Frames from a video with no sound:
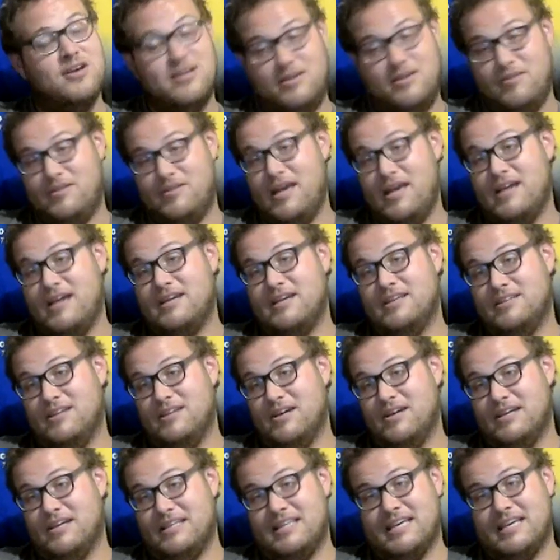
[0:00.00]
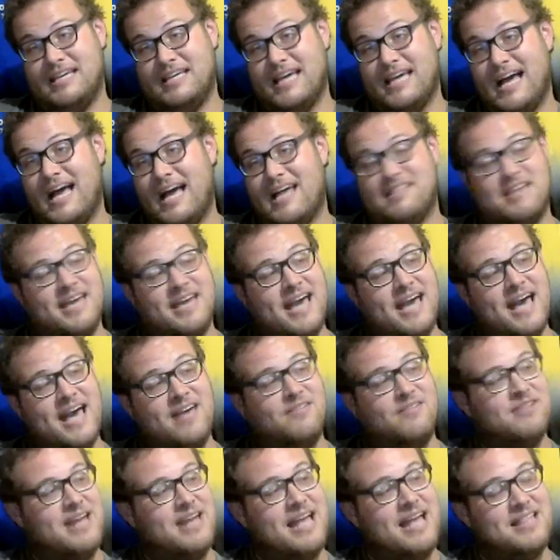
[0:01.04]
You take a look at the guys they
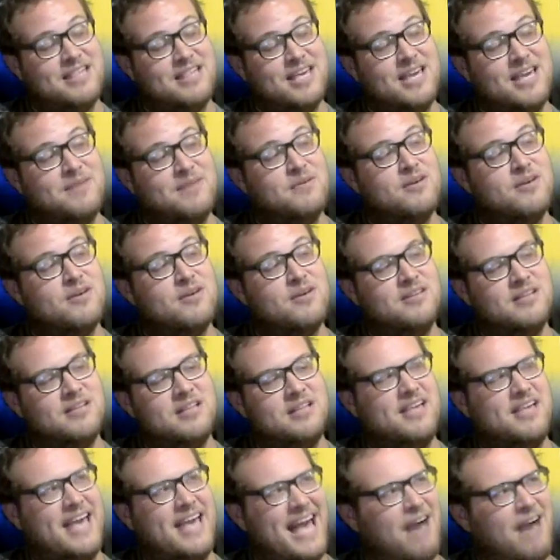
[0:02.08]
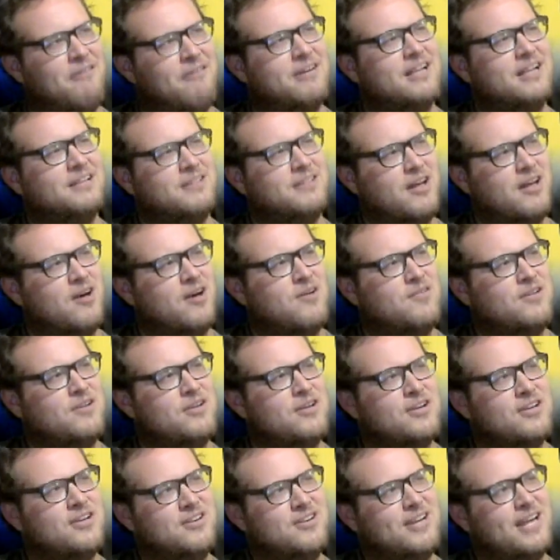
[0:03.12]
had on that team, the talent alone,
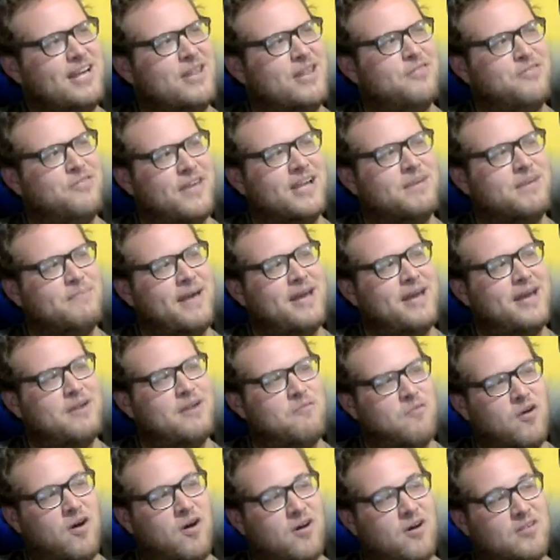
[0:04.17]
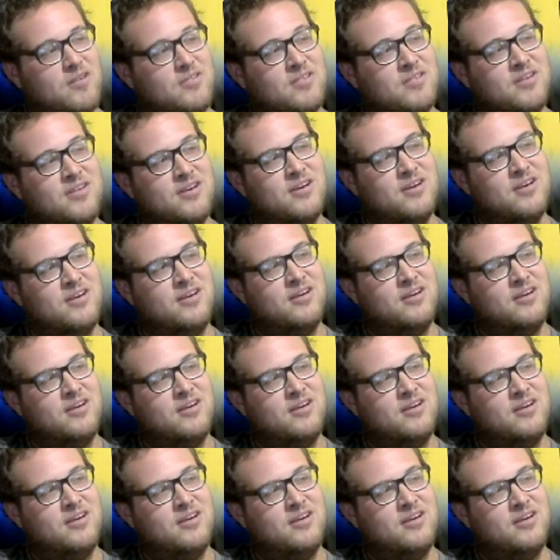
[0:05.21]
you got to think about it, Ross.